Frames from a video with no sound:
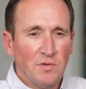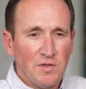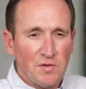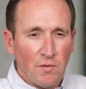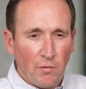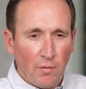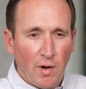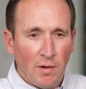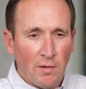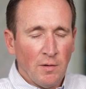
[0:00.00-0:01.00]
decent
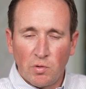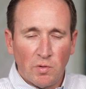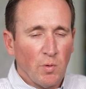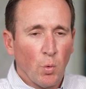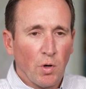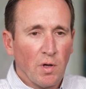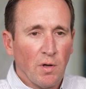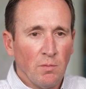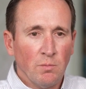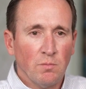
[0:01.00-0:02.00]
credit, currently
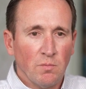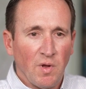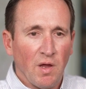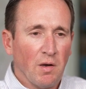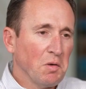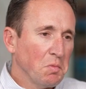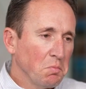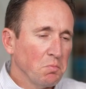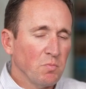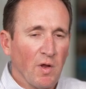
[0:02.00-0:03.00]
working, and
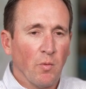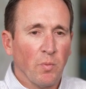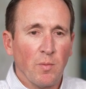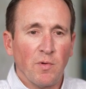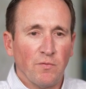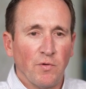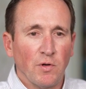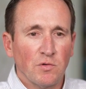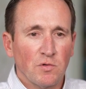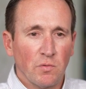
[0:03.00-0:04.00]
down payment
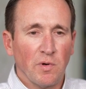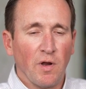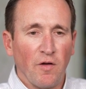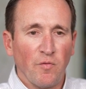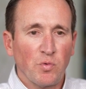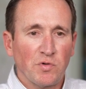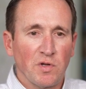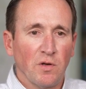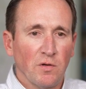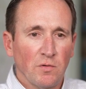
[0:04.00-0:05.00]
funds,
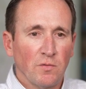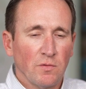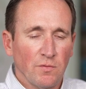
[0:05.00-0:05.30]
3.5%.